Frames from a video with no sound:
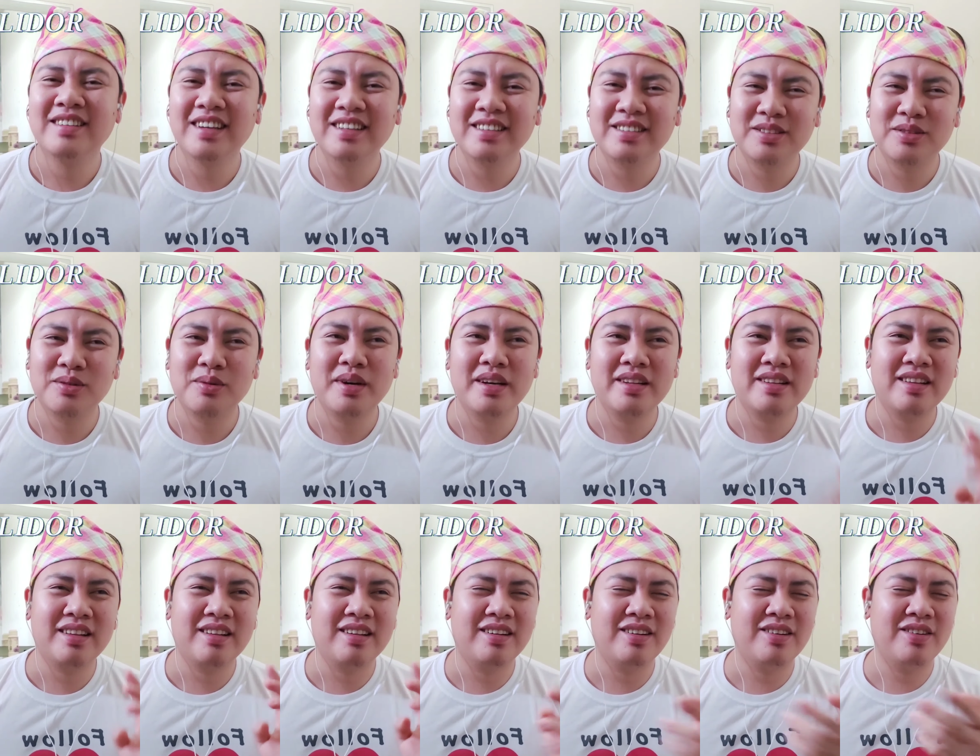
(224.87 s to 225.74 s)
That's
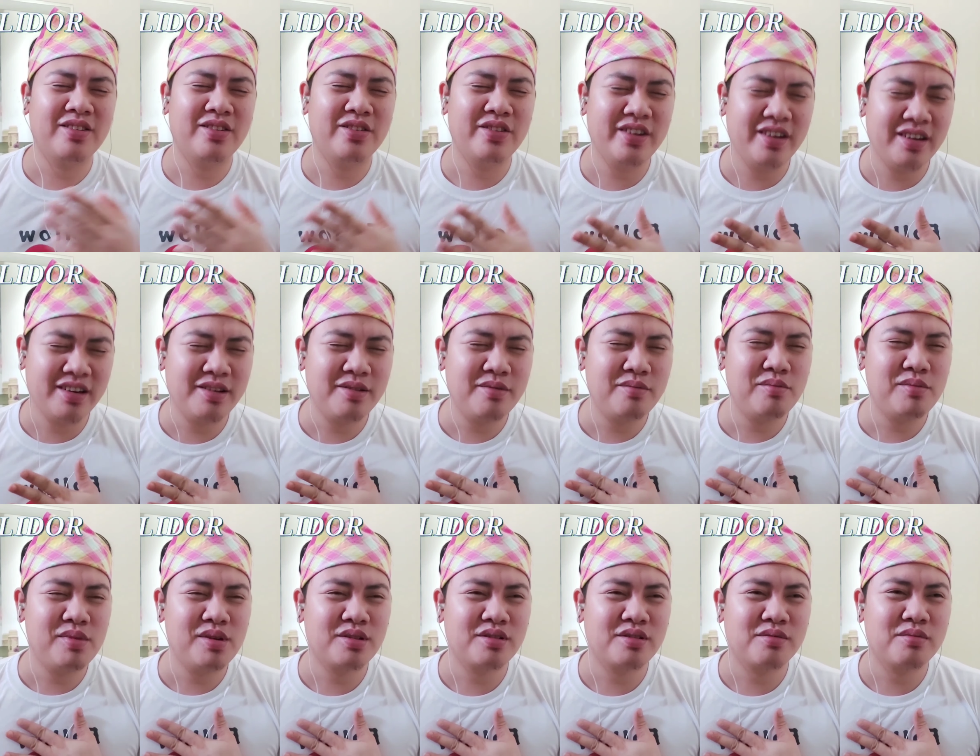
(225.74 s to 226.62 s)
what really
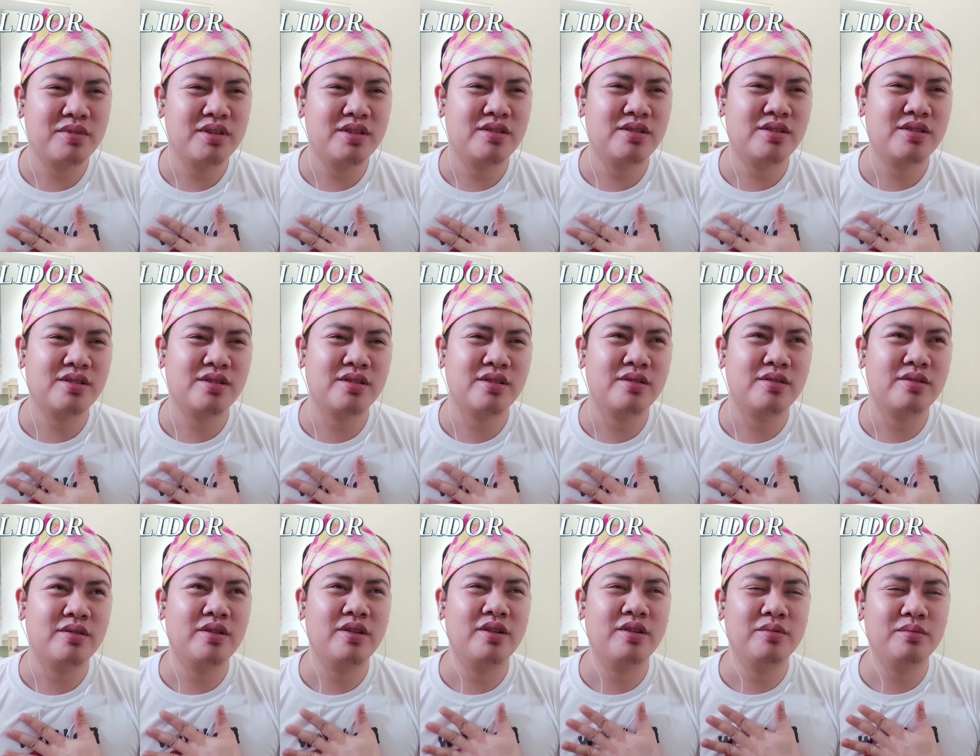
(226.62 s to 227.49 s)
makes me
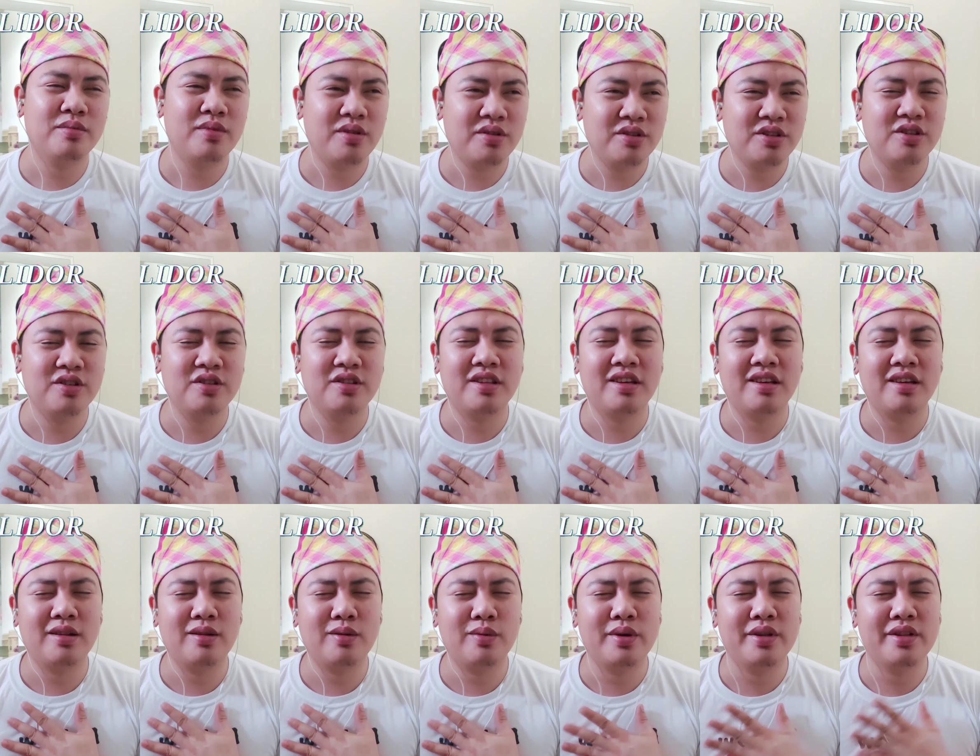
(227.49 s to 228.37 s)
so
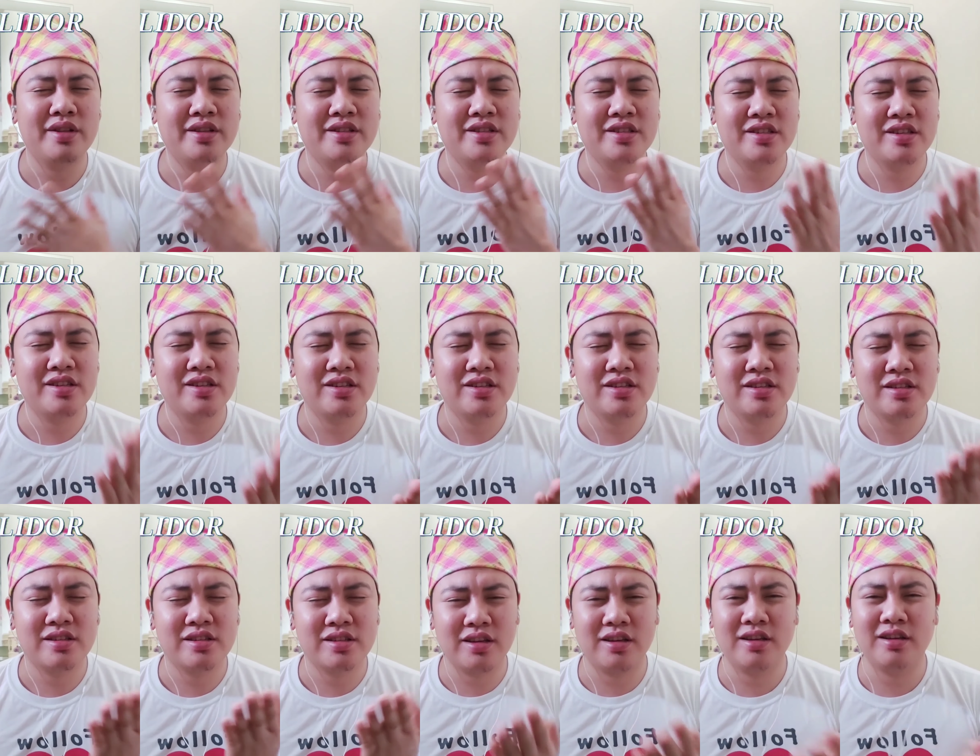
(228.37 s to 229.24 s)
emotional when she is
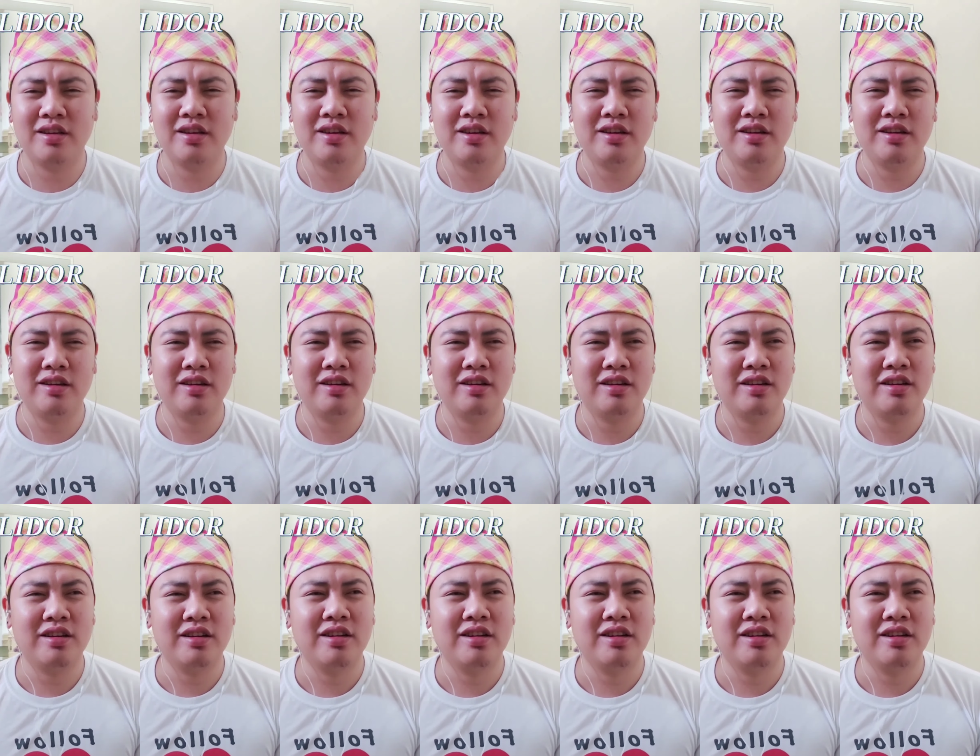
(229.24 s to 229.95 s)
singing.